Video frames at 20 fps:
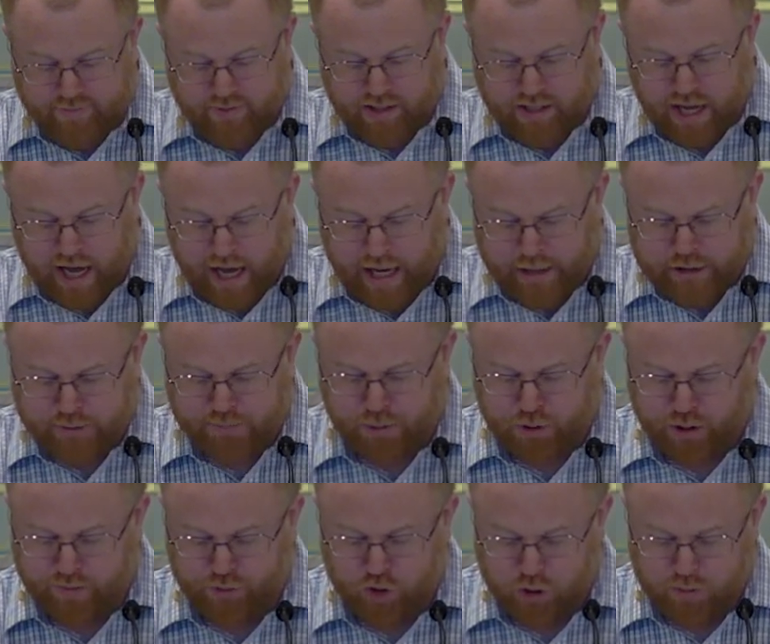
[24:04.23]
the gospel,
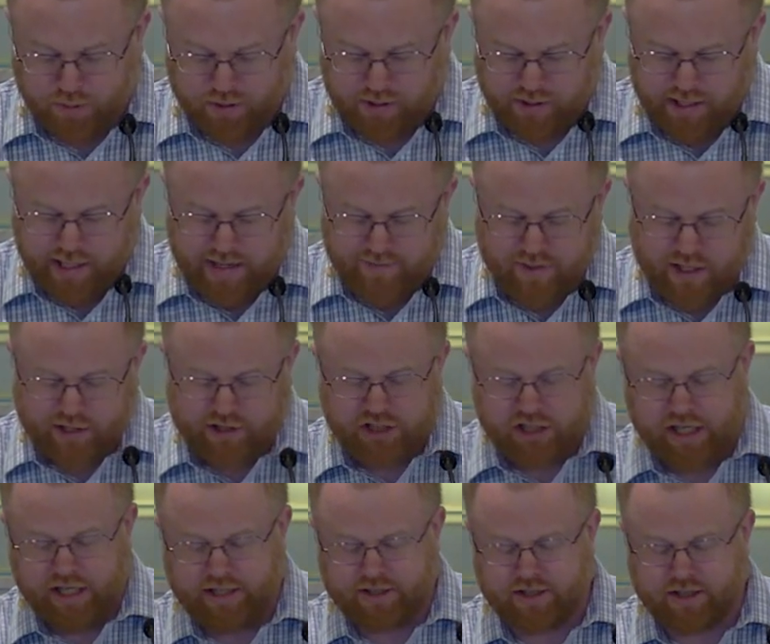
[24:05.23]
if you believe that
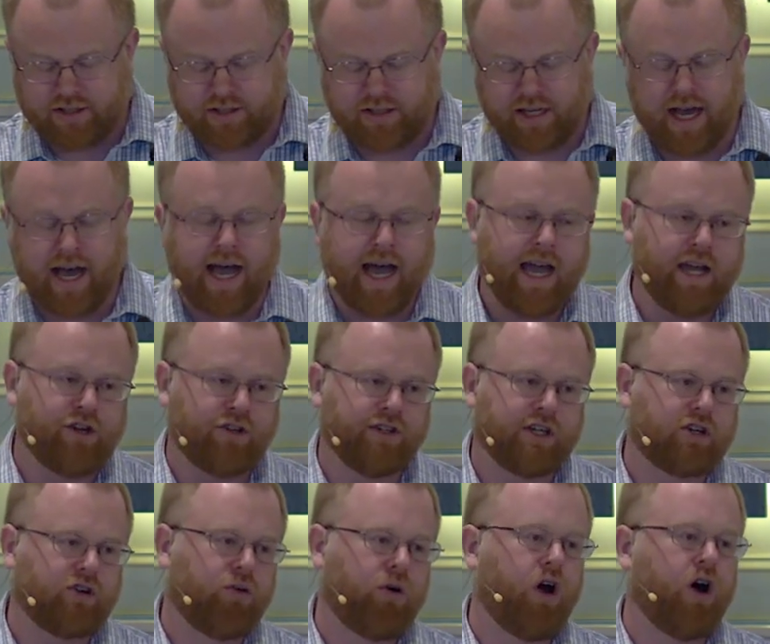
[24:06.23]
Jesus died on the
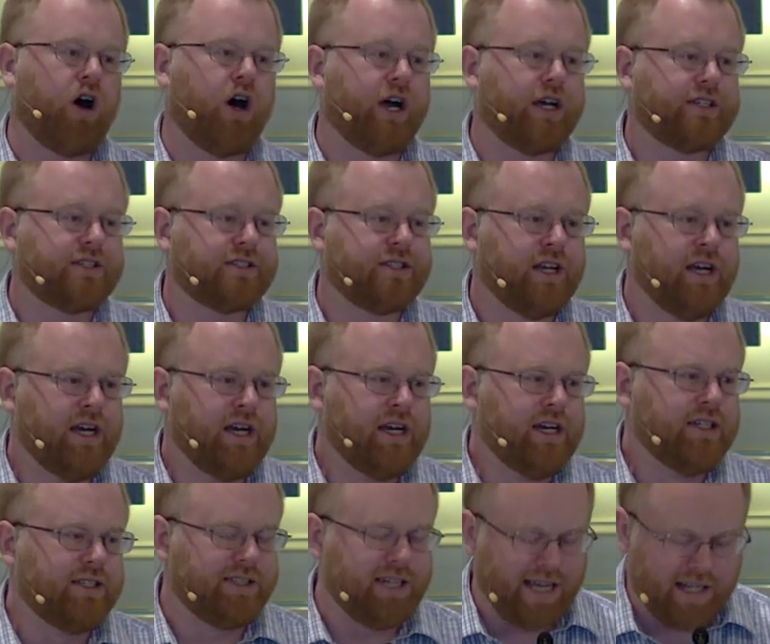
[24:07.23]
cross
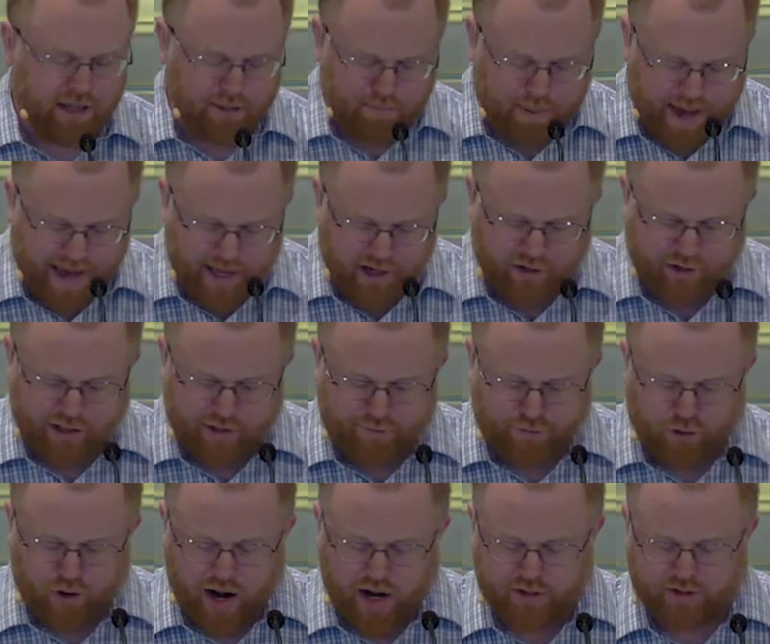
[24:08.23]
to take the penalty
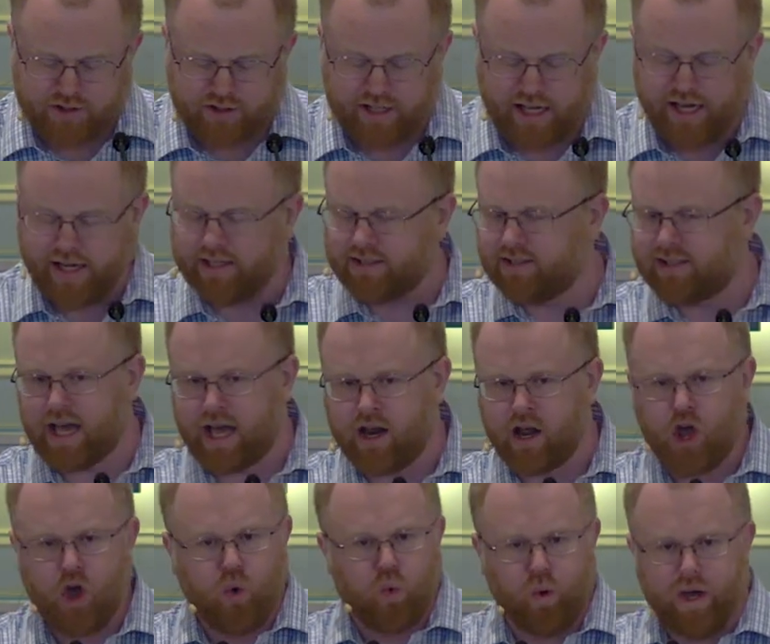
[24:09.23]
for our sins that
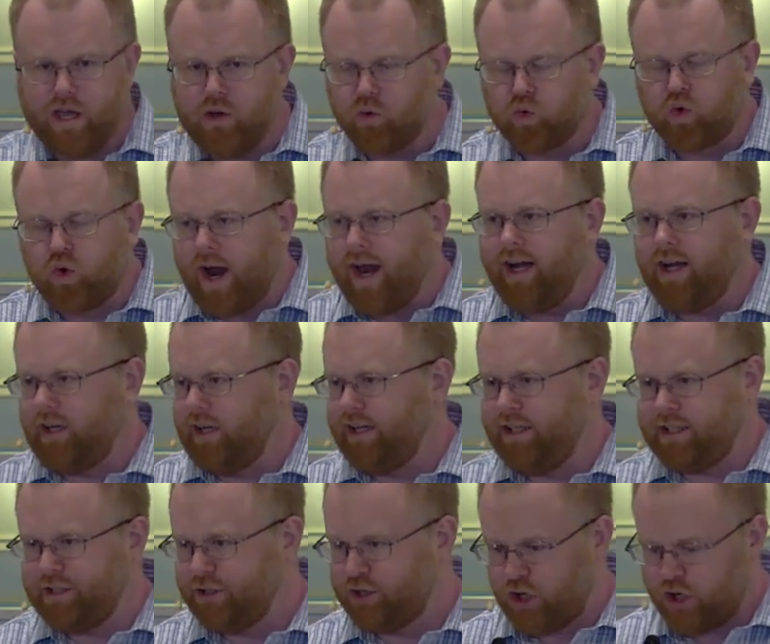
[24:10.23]
we rightly
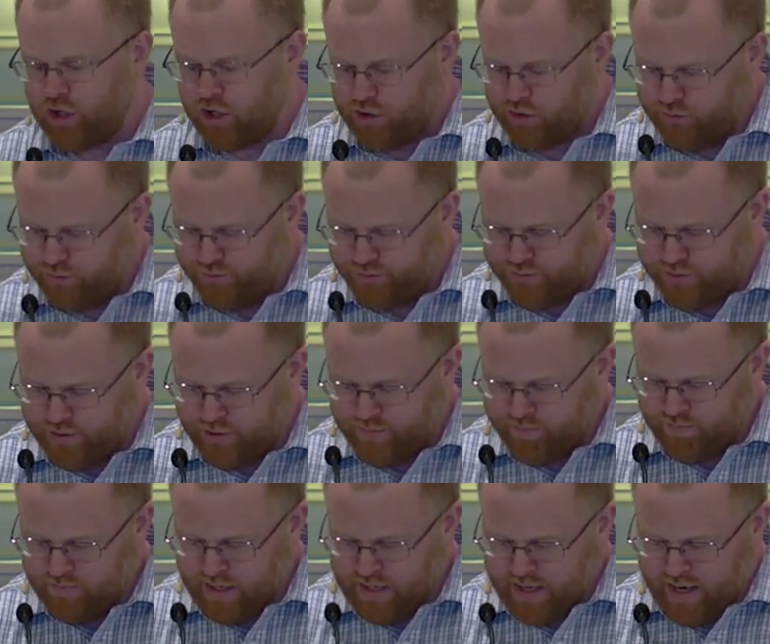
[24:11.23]
deserved,
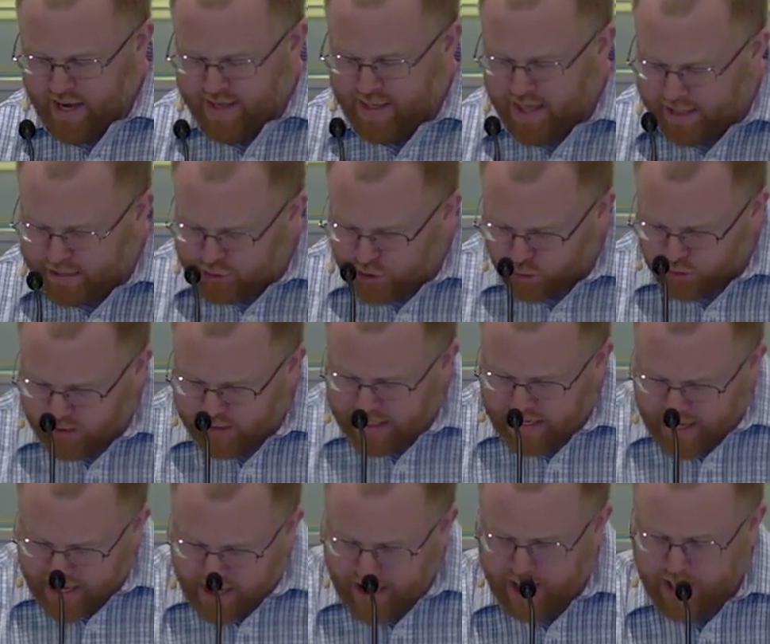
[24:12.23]
and that it's only
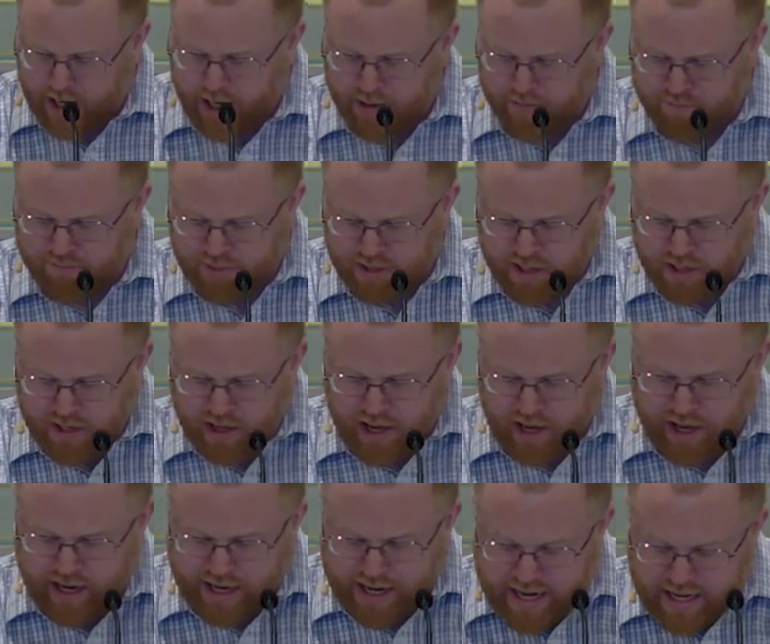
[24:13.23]
Him,
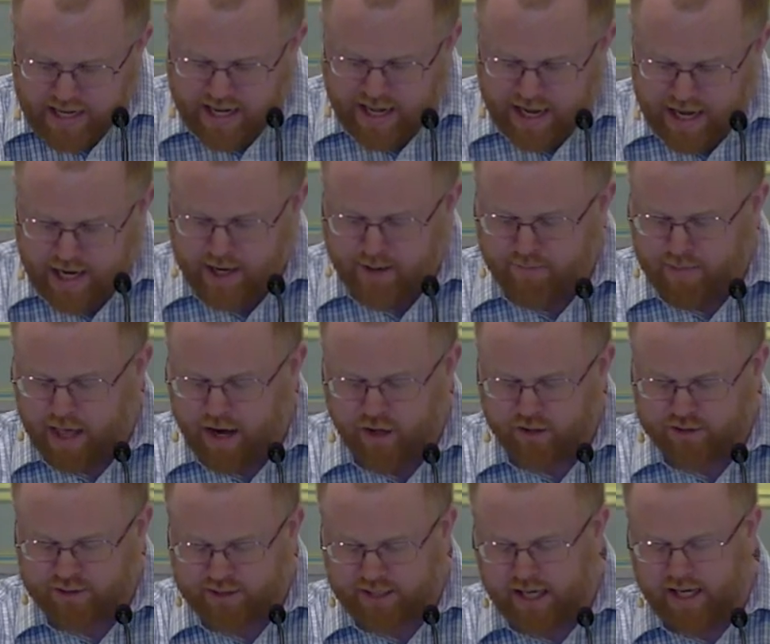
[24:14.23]
uh, in Him, that our
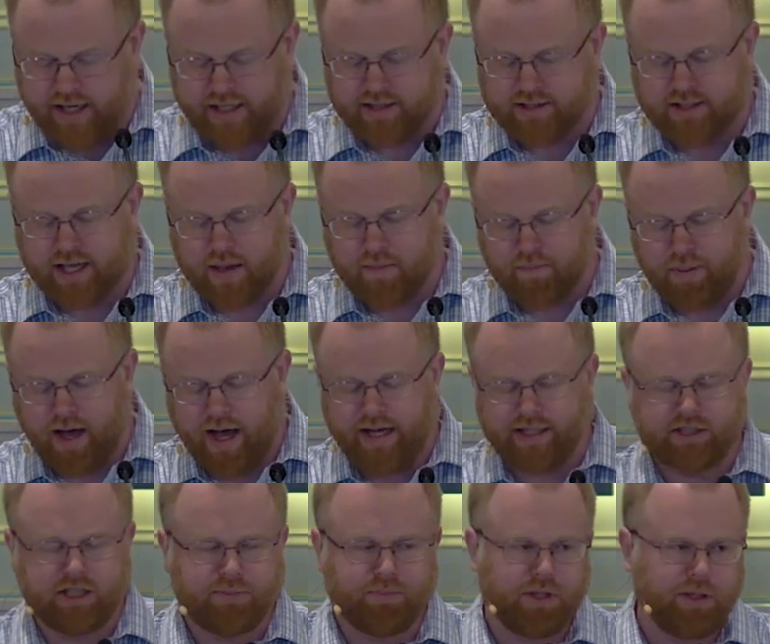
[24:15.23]
sins can
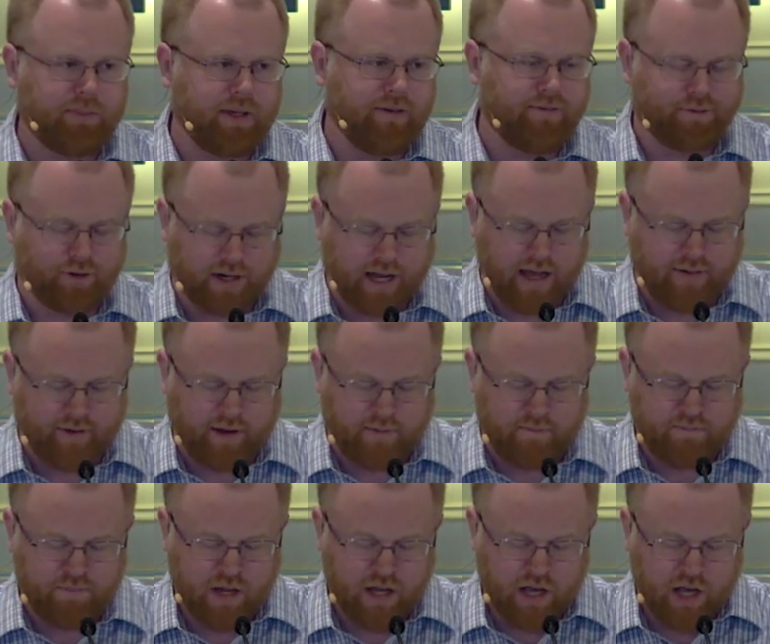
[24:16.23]
possibly be
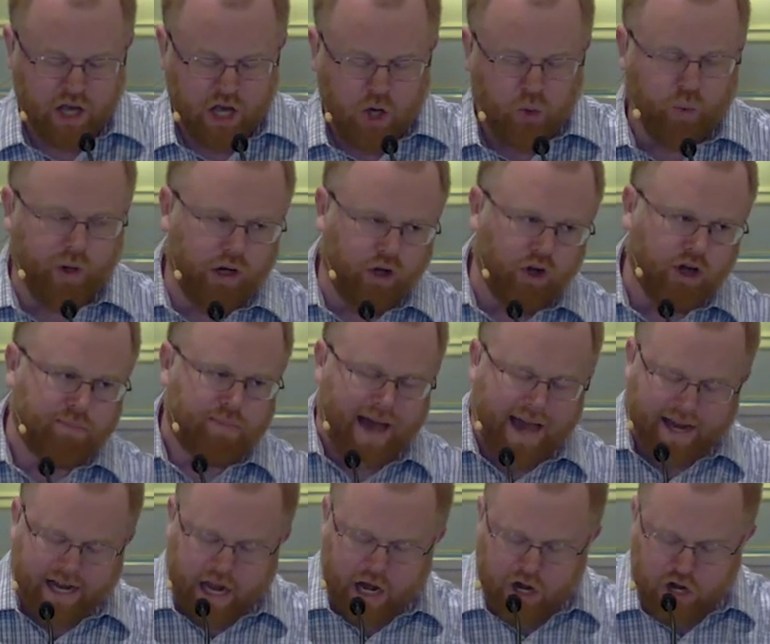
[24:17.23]
forgiven, we look
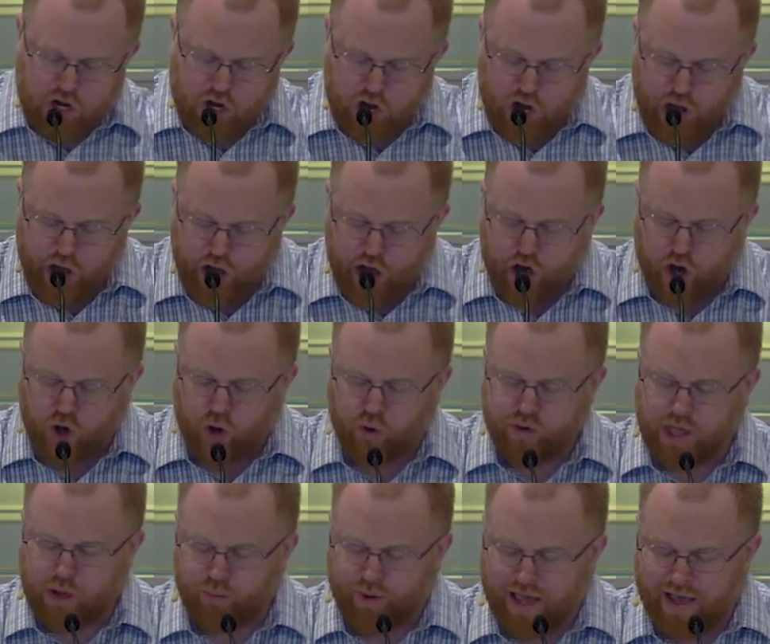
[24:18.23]
back and know
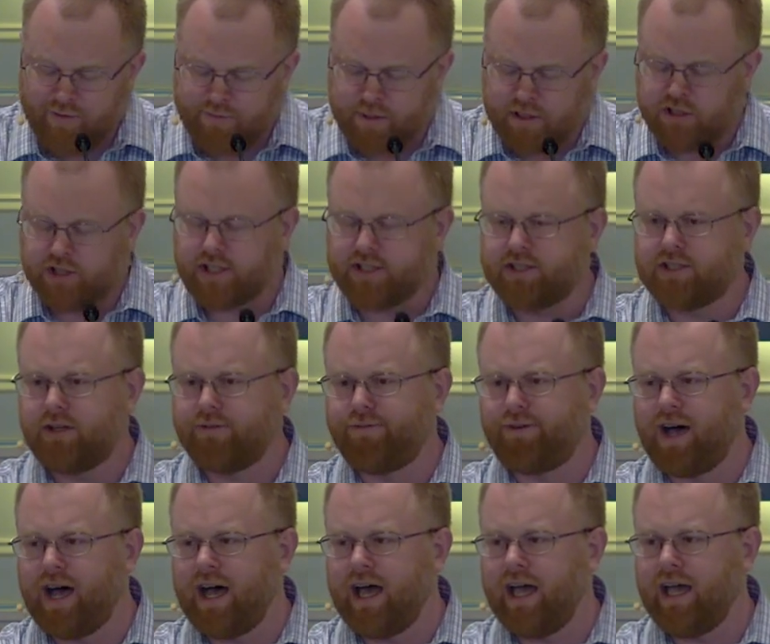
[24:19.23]
that we have been
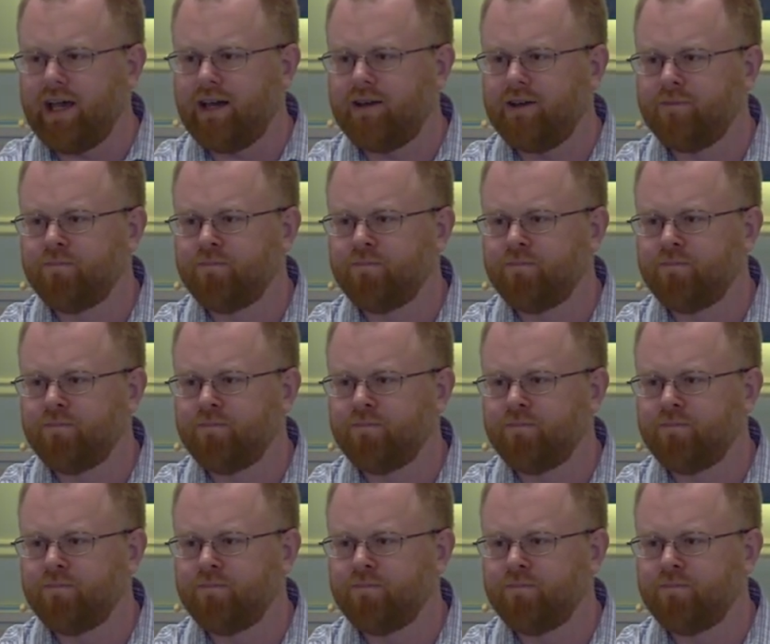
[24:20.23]
justified.